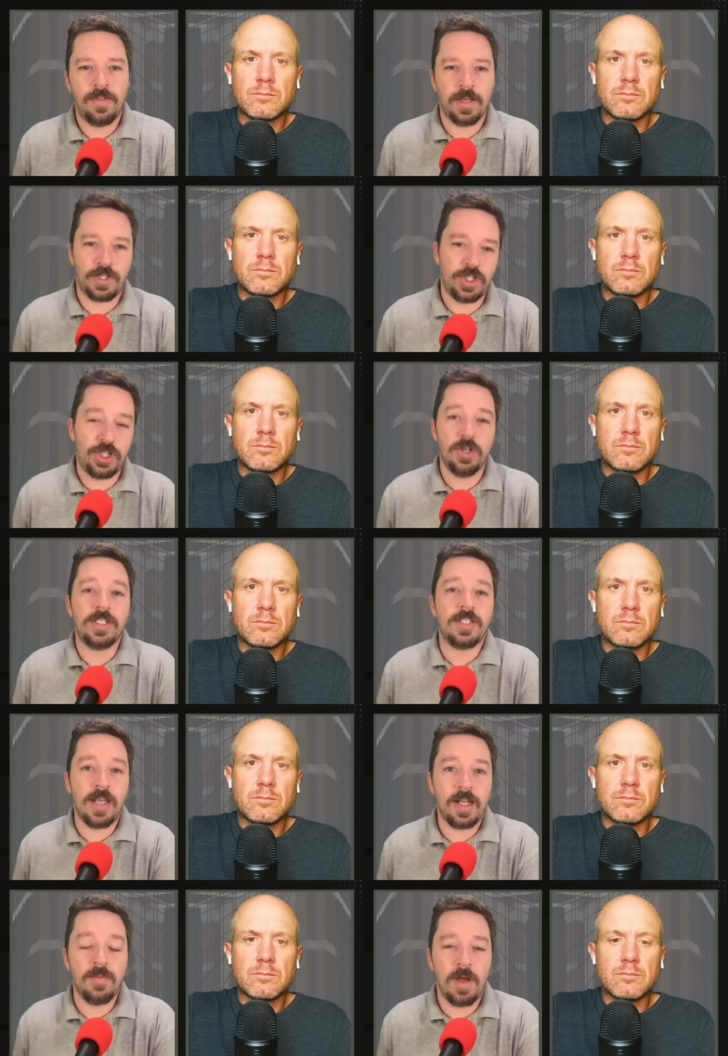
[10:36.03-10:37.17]
Speaker 1: That should
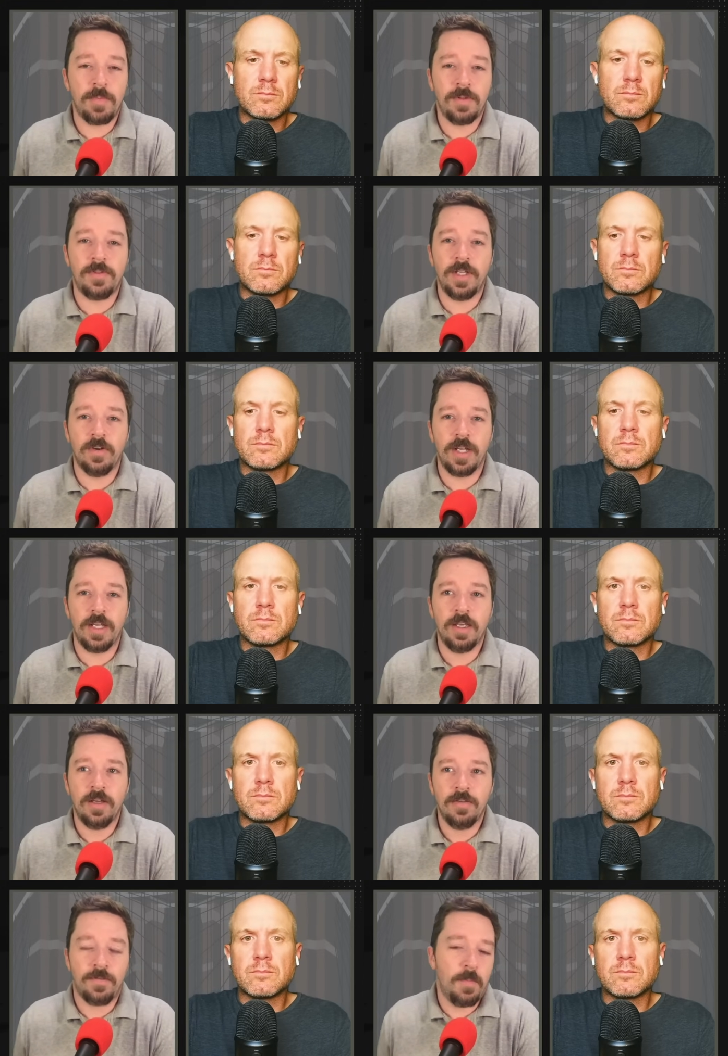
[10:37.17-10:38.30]
set him up in theory
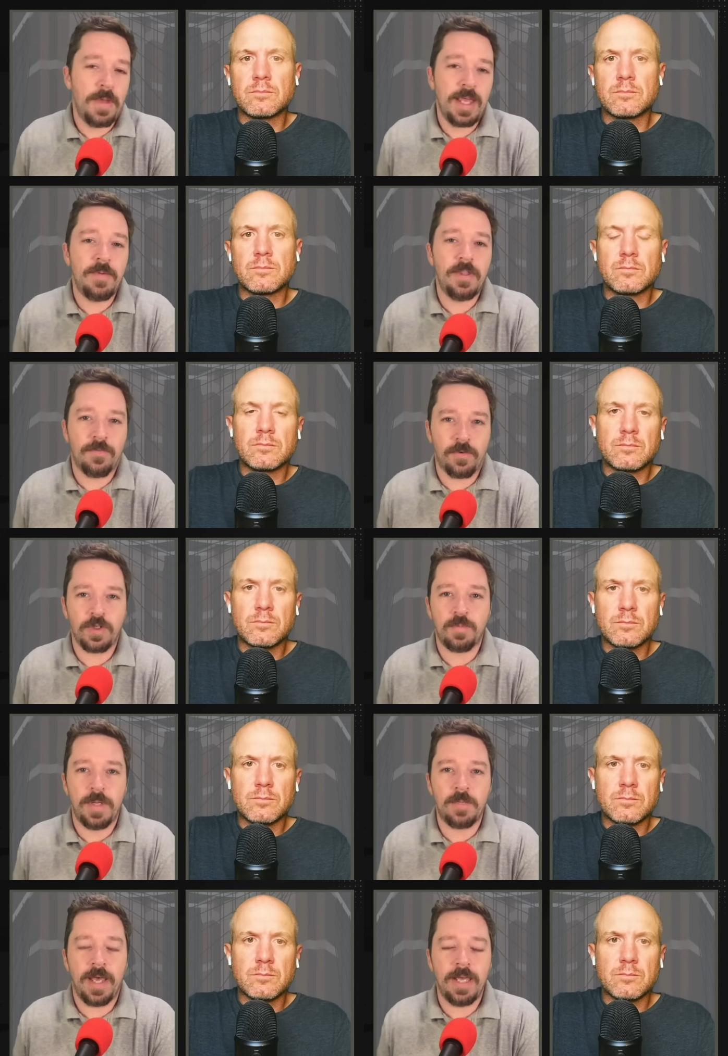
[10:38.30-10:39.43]
for maybe the first
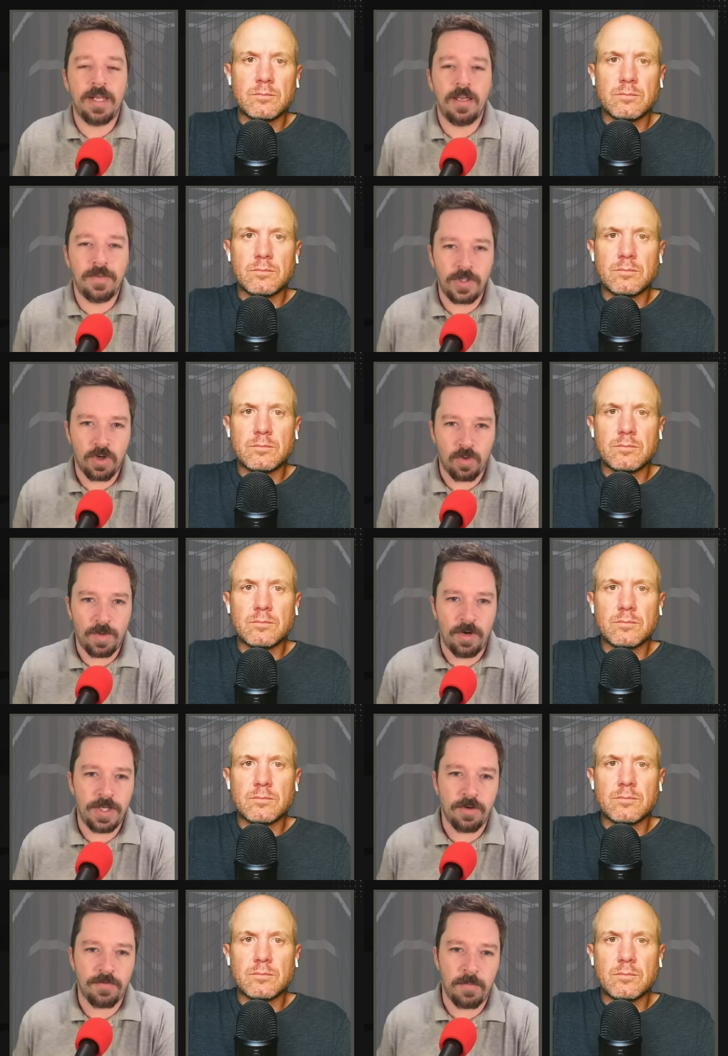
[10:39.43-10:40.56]
big payday of his career a
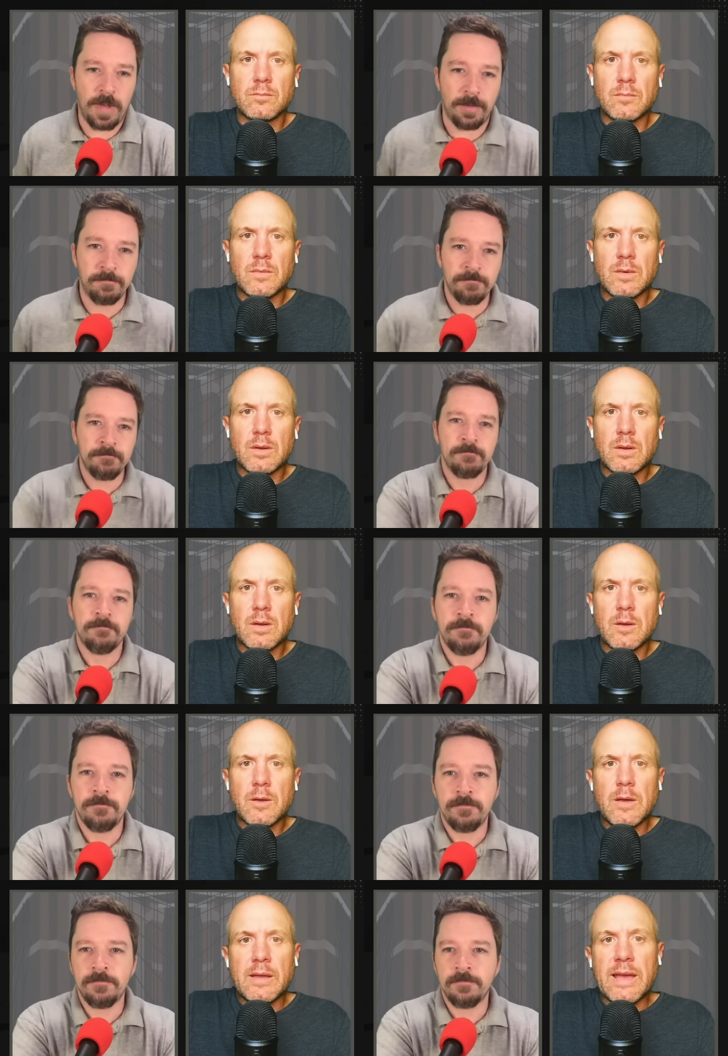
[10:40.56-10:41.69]
year from now.
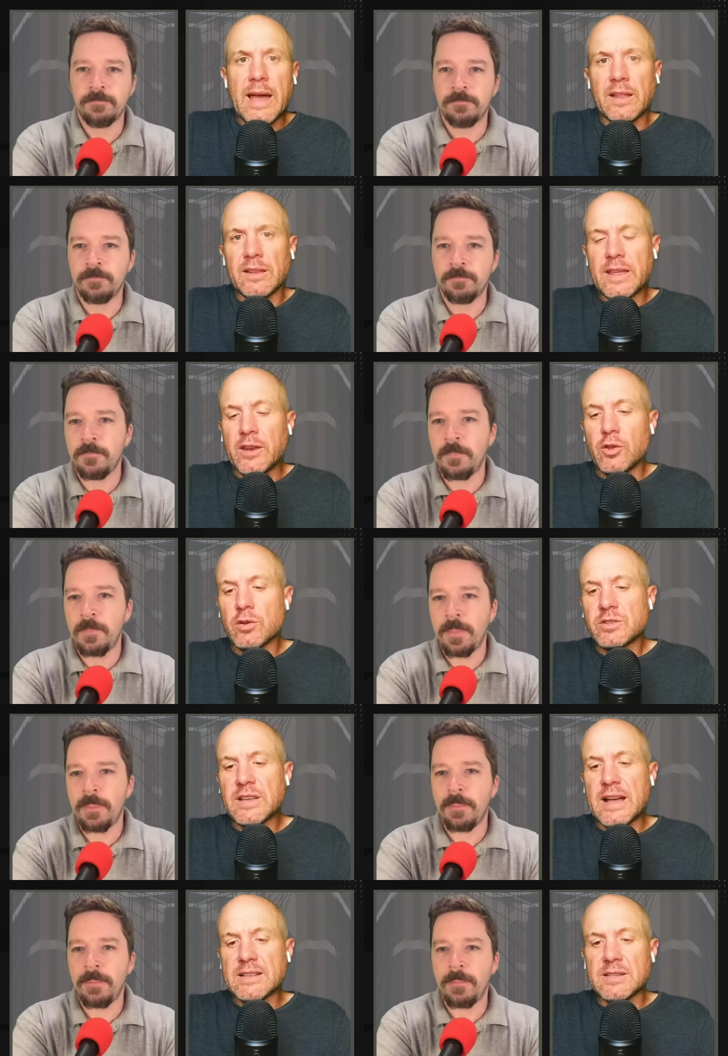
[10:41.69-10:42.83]
Speaker 2: Yeah, again,
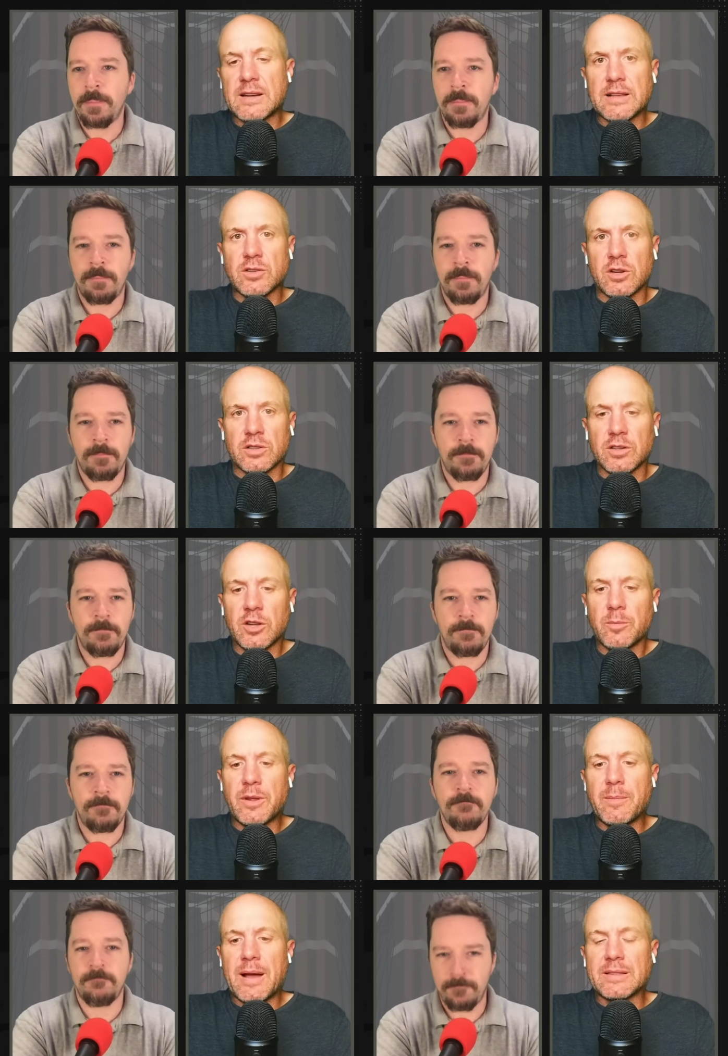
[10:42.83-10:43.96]
Yossi Gozlan and I talked a little
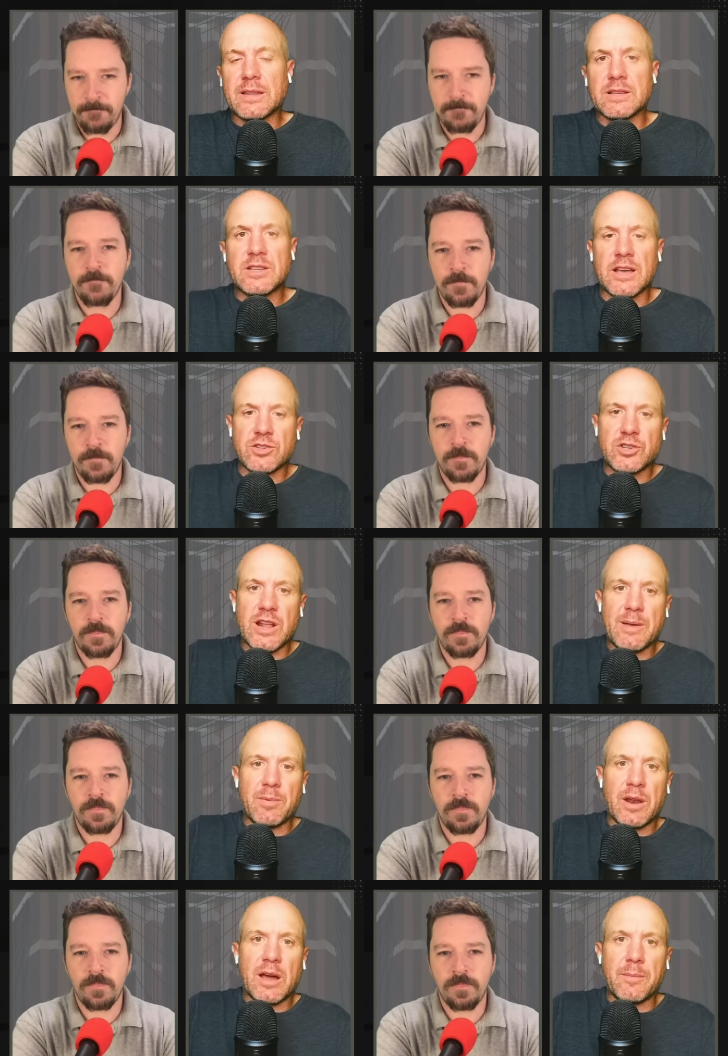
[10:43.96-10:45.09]
bit about this yesterday,
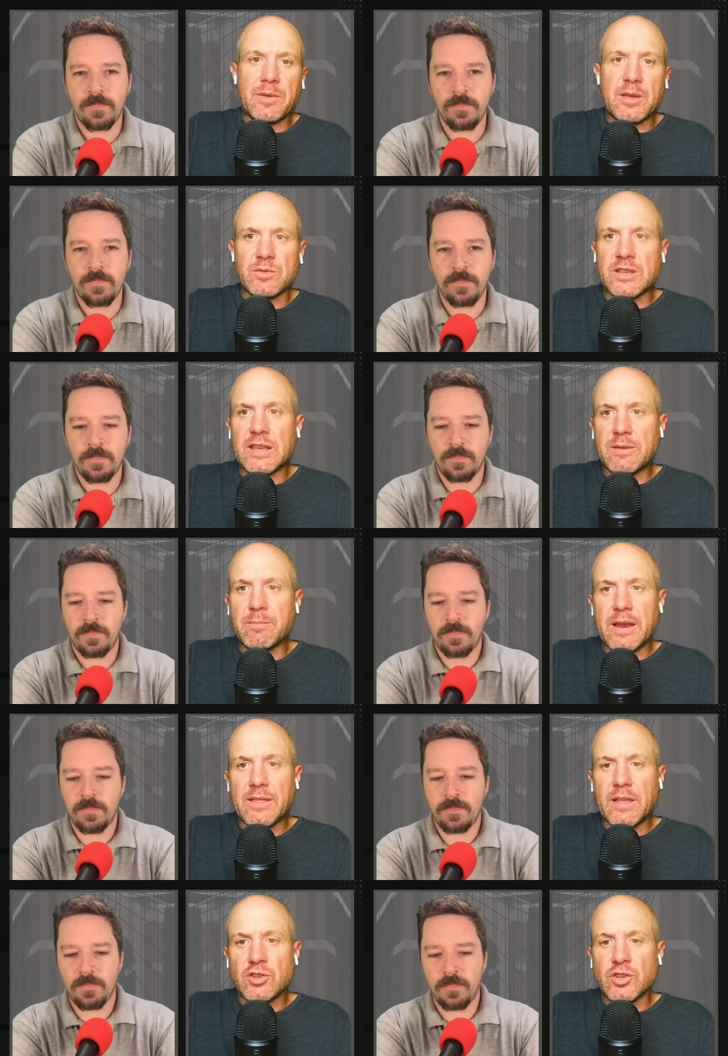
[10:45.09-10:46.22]
but um, he was he
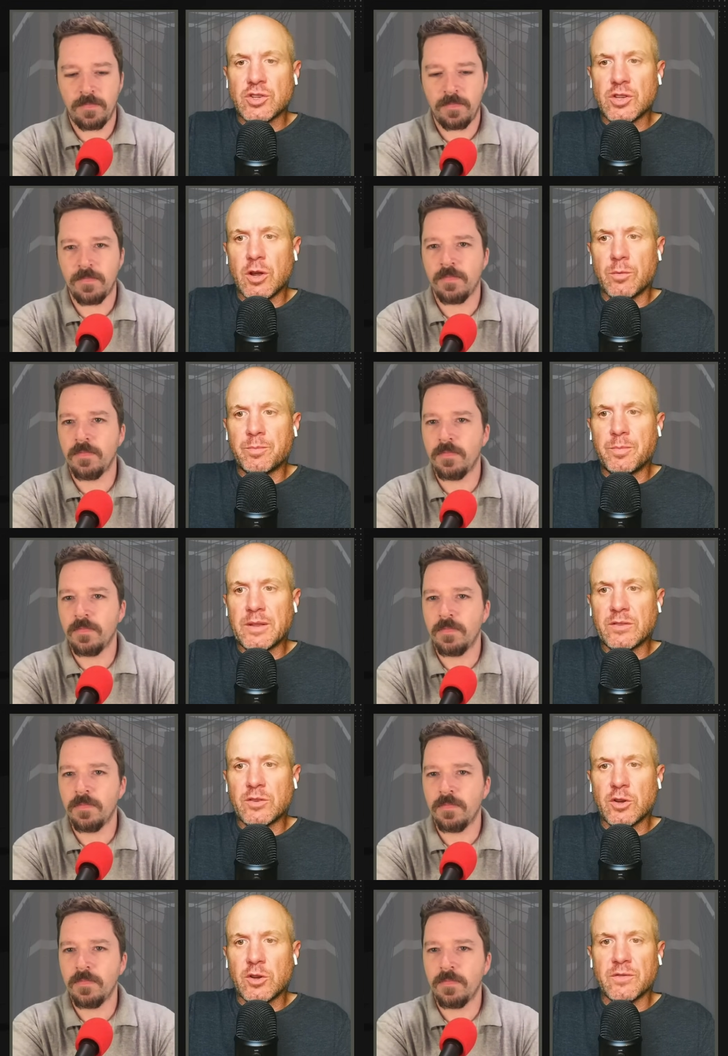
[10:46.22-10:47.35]
admitted that just you know in
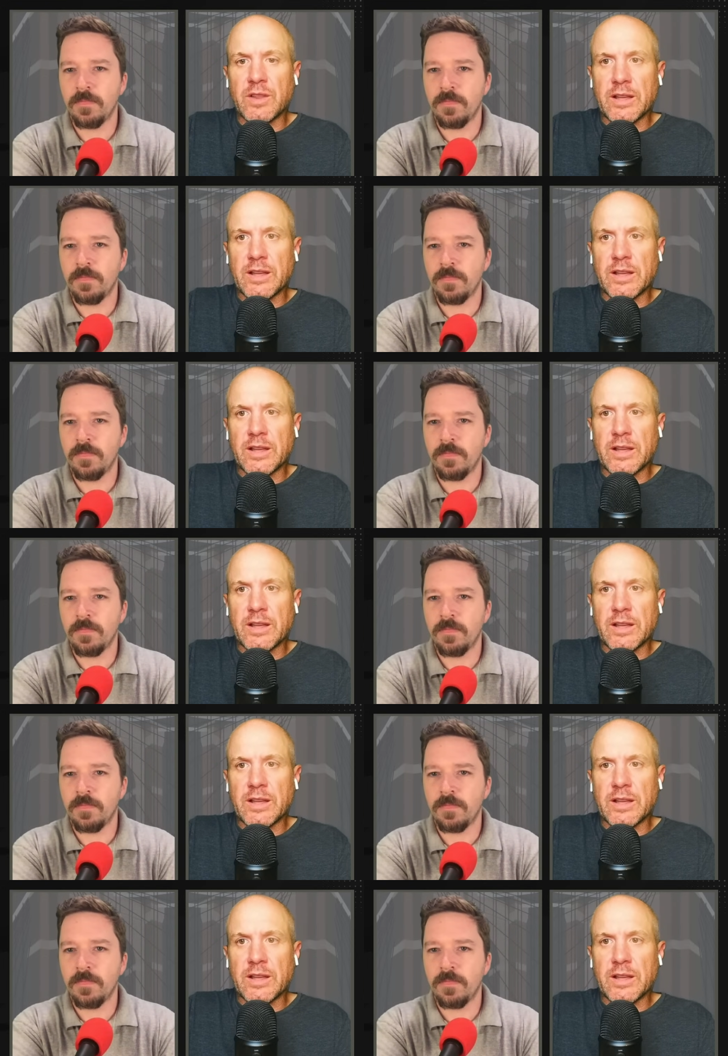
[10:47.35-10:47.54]
terms of like